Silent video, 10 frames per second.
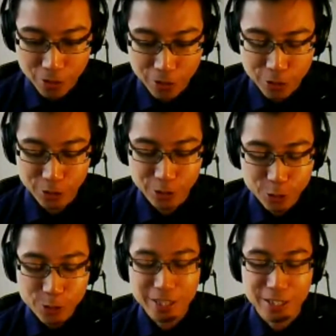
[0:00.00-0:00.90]
the tr- the
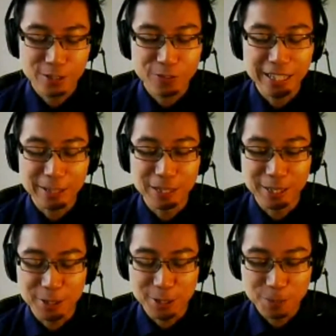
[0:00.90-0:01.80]
truth is, it's funny
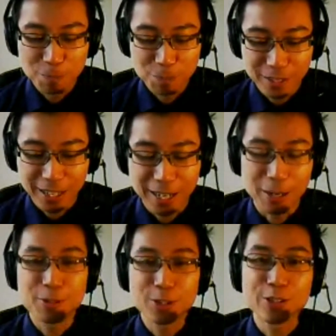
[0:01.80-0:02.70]
because
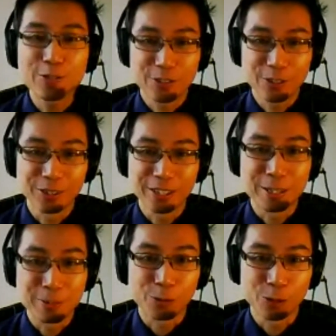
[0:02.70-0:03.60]
I'm sure you've heard
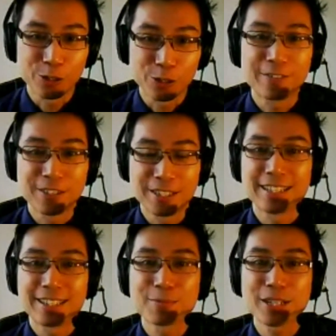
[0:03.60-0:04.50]
this before, Jeff, is
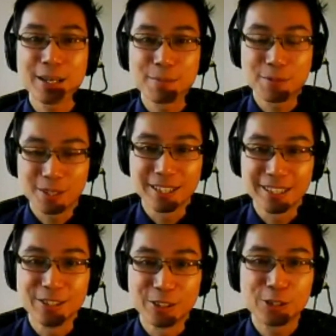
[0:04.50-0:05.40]
that sometimes uh,
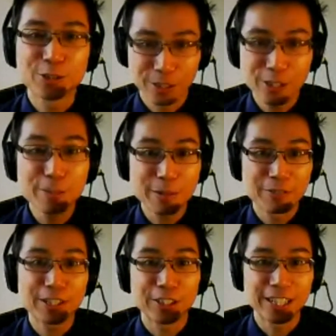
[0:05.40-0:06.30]
you know you're you could be
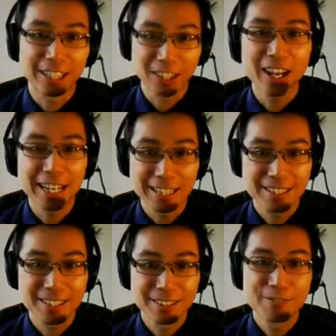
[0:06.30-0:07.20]
very good at a
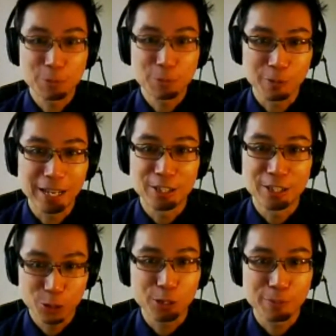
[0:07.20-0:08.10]
client's Facebook page
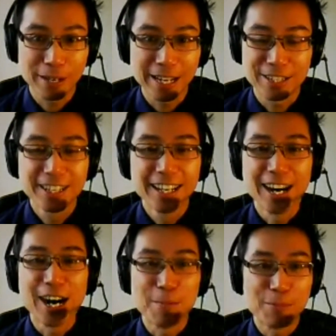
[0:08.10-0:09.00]
and Twitter page,
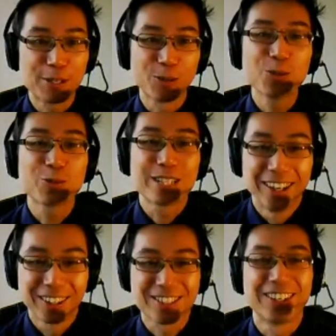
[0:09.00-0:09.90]
uh, but your own
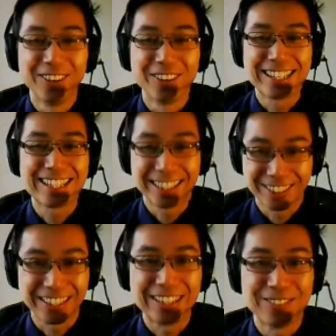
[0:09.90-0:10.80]
results aren't always that
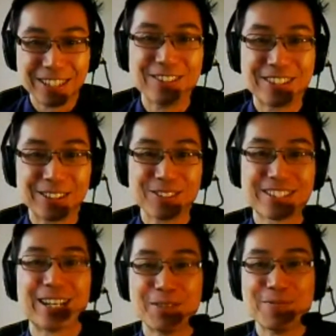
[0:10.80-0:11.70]
great when using those
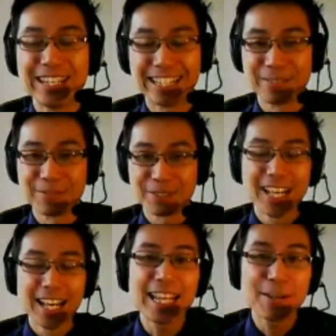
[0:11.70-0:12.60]
type of mediums.
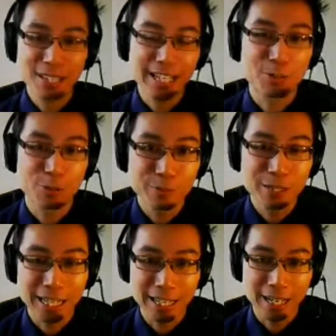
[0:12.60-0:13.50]
And that was the case for
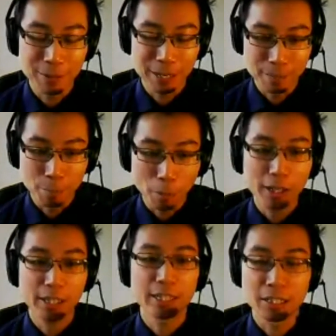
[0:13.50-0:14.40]
me. I, I in
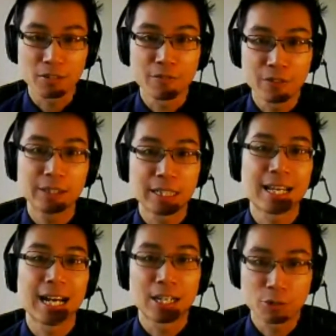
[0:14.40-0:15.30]
marketing is a very
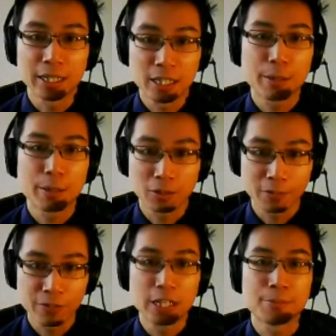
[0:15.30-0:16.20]
saturated space
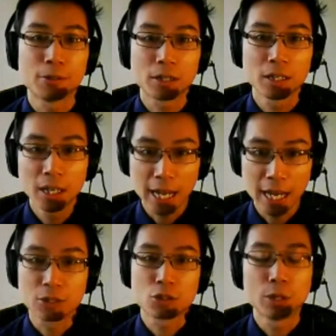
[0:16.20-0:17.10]
on Facebook
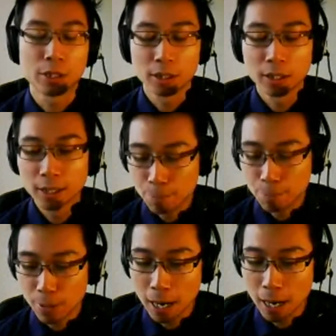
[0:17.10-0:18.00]
and on Twitter,
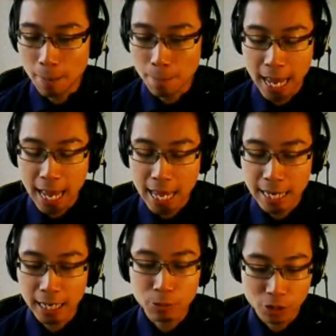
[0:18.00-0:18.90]
um,
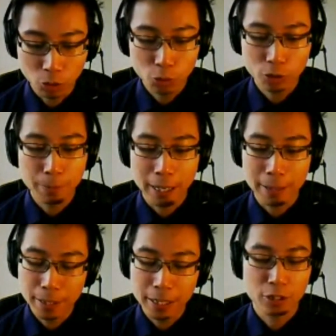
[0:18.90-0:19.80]
and I was allured by
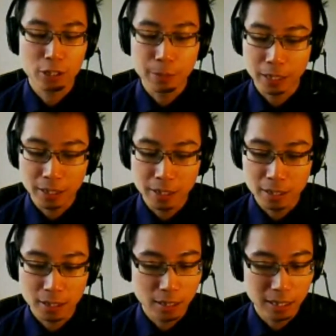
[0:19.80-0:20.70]
Pinterest
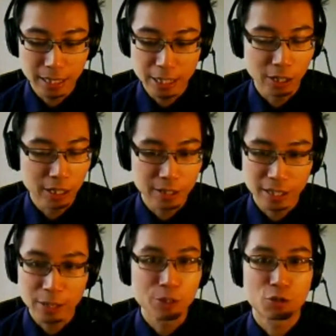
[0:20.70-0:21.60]
because you know it,
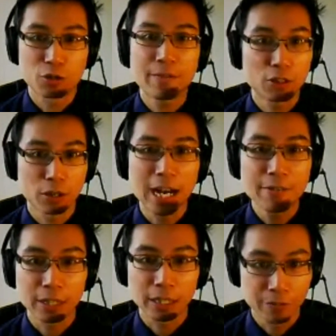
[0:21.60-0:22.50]
it was driving
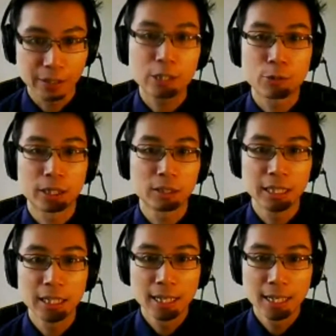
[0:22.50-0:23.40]
traffic very
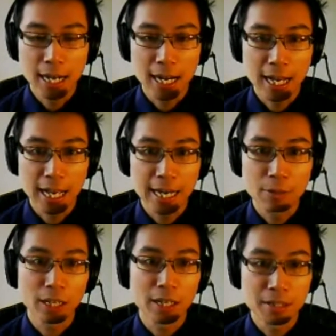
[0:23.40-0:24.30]
quickly, uh, and I
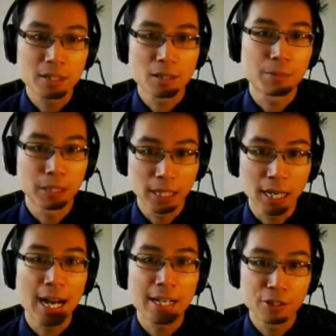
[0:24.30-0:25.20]
realized this is something that
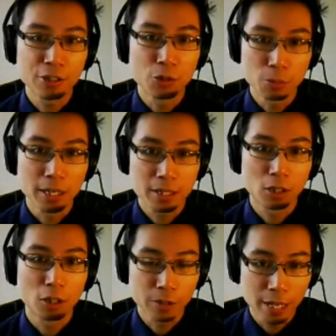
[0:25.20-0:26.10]
I could use
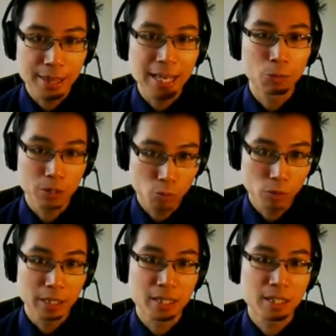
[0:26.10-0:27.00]
myself, and, and that was
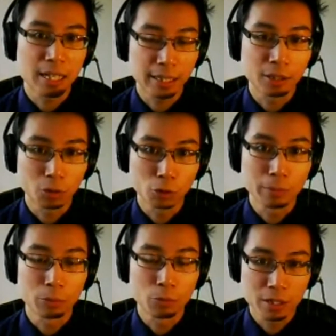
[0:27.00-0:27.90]
really the second
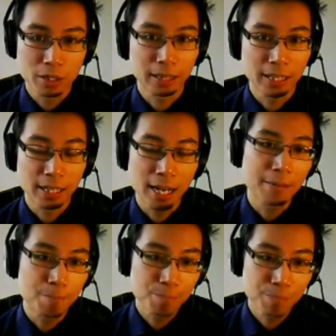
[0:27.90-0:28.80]
allurement, was the fact that
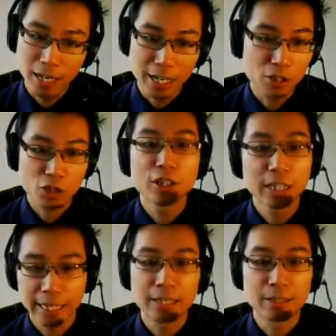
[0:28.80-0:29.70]
I I just
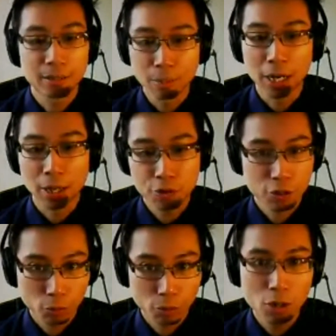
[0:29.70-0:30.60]
couldn't get my others
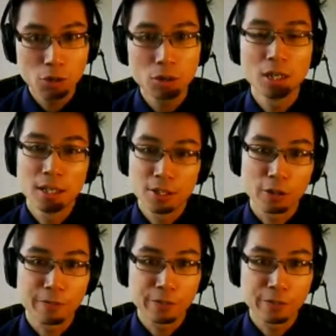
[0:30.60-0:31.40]
to grow. So I